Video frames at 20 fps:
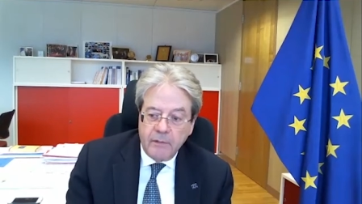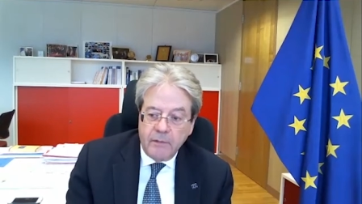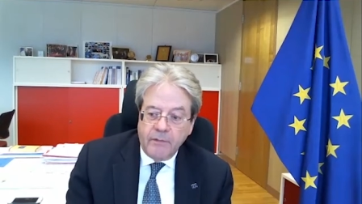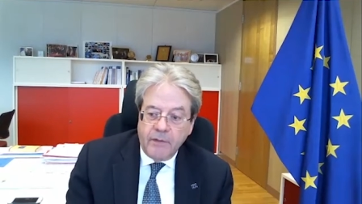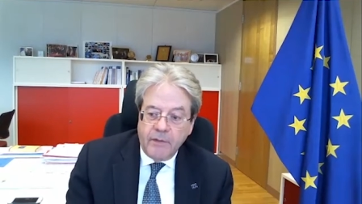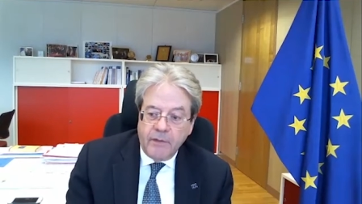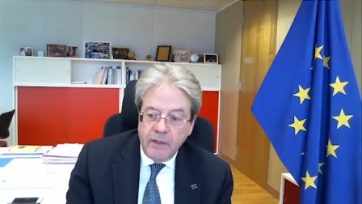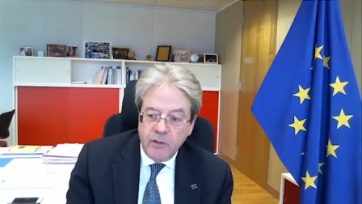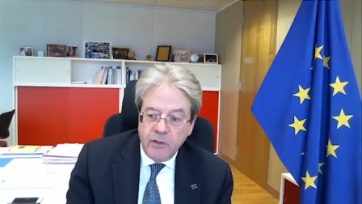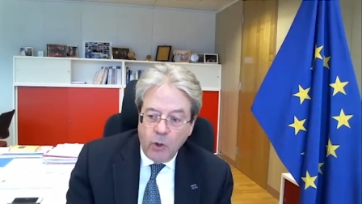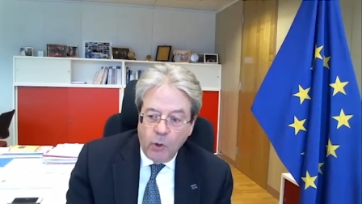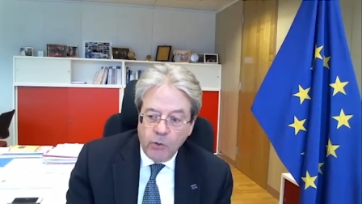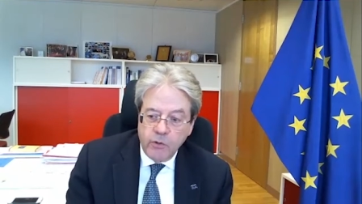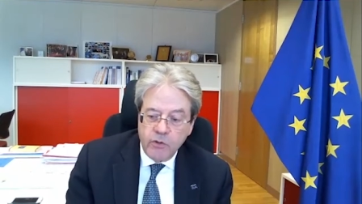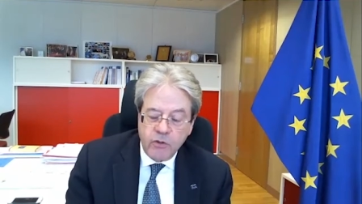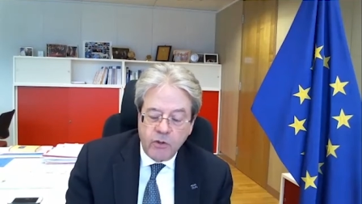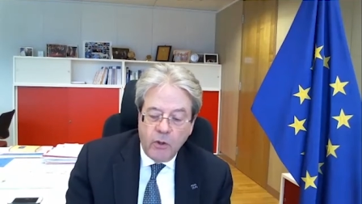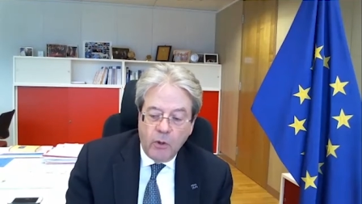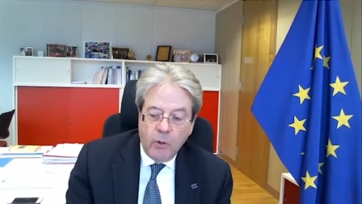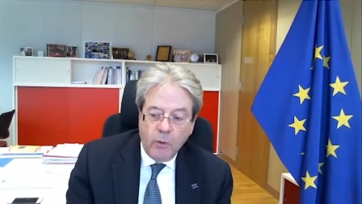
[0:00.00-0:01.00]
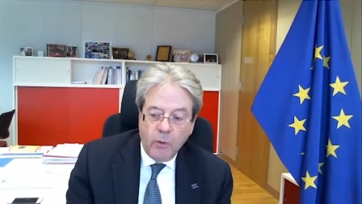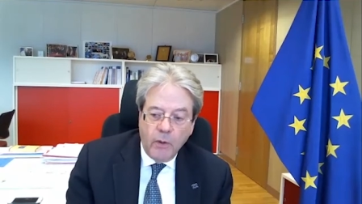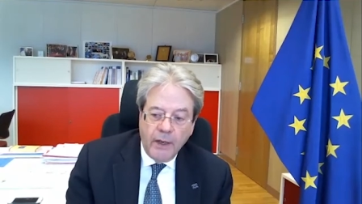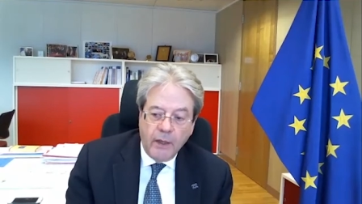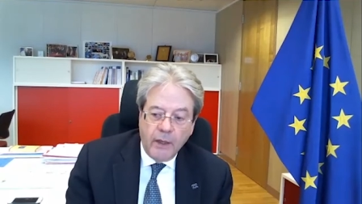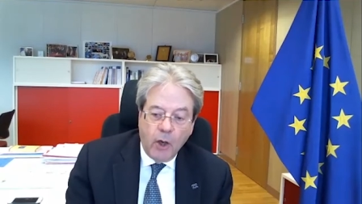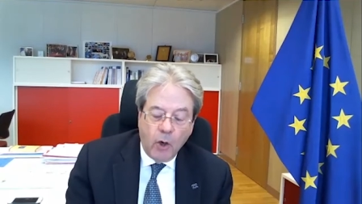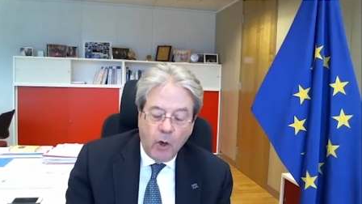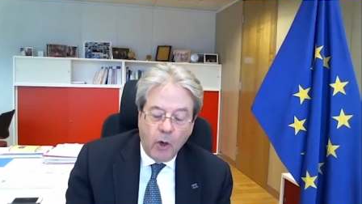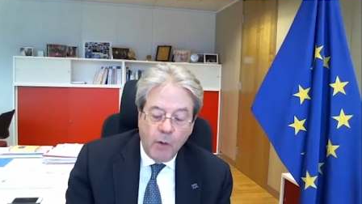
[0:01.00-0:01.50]
there is also
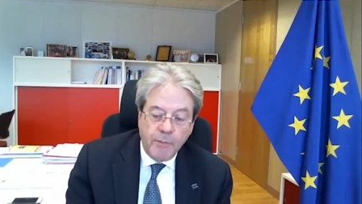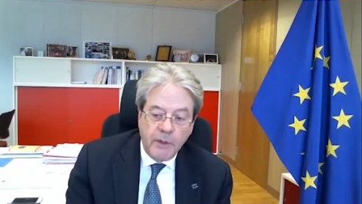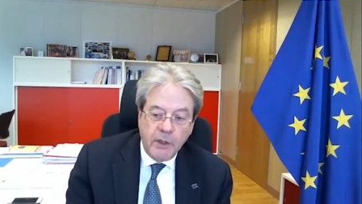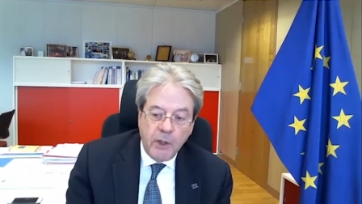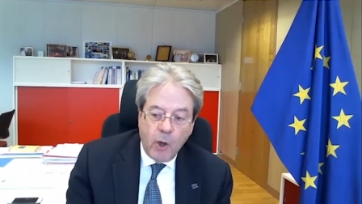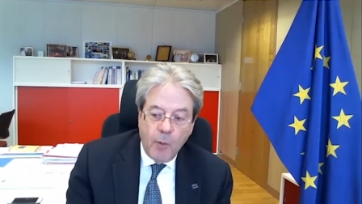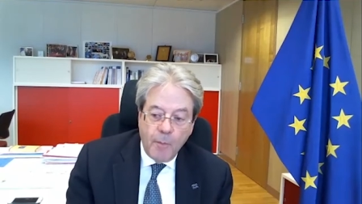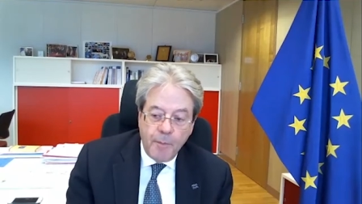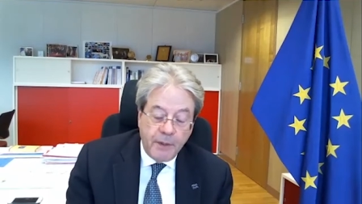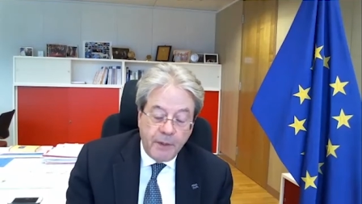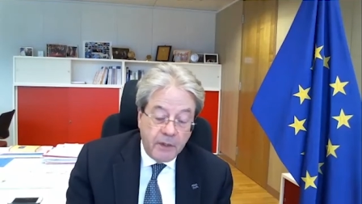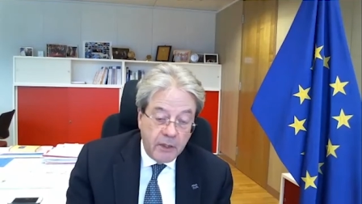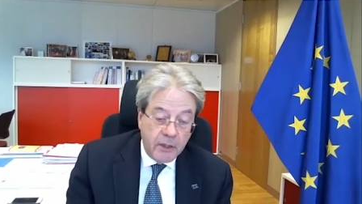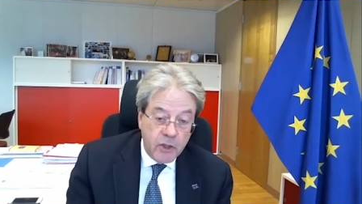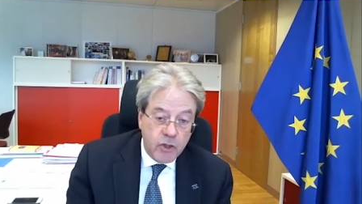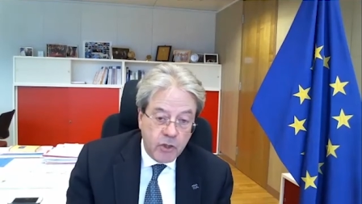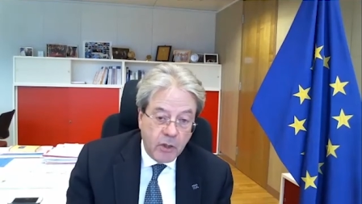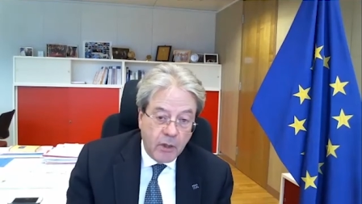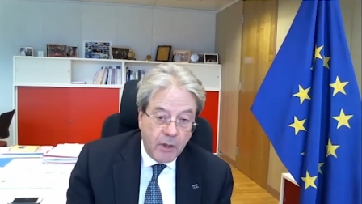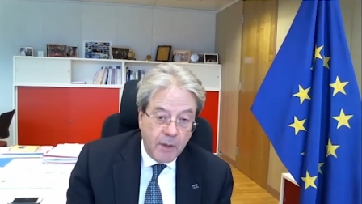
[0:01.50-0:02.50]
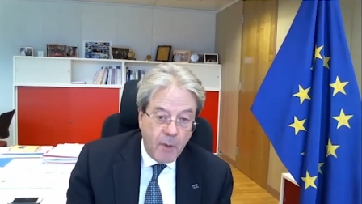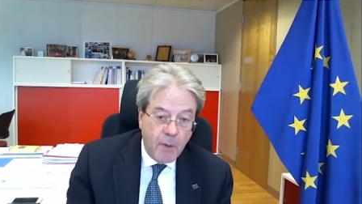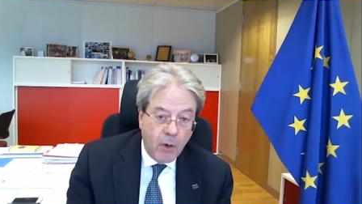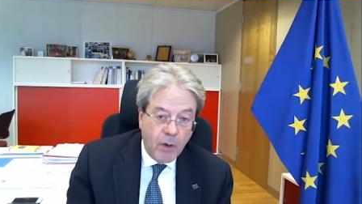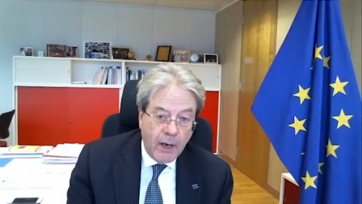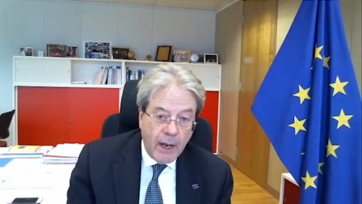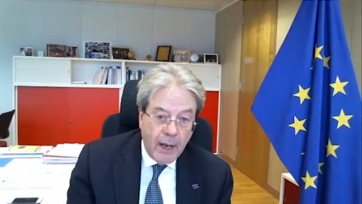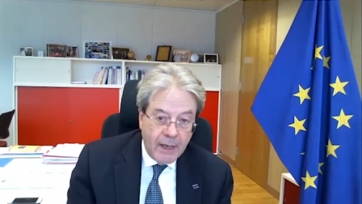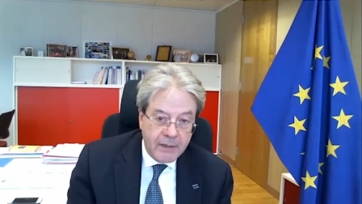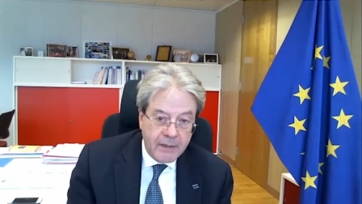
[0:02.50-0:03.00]
economic competition
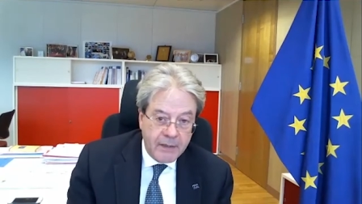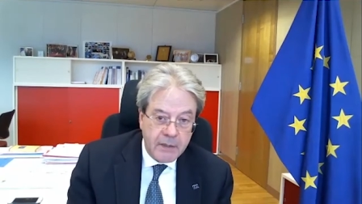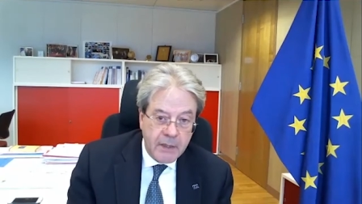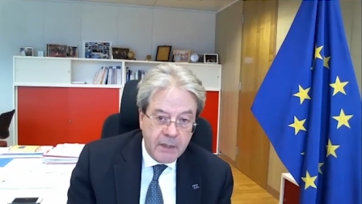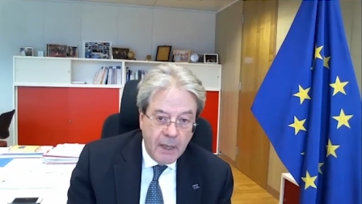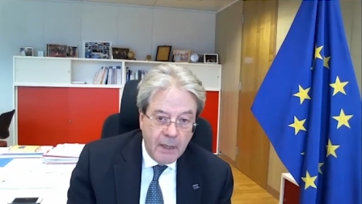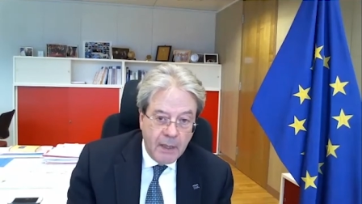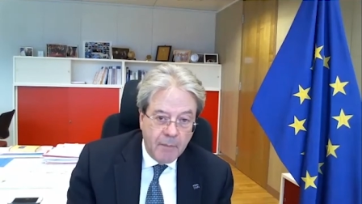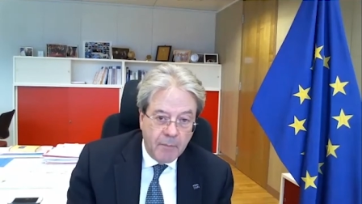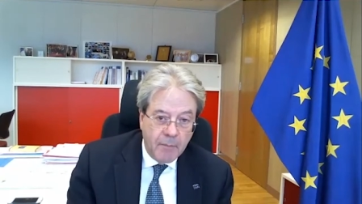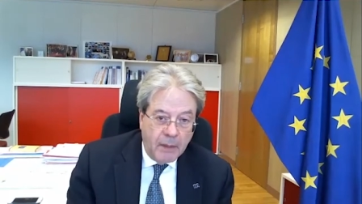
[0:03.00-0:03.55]
among us,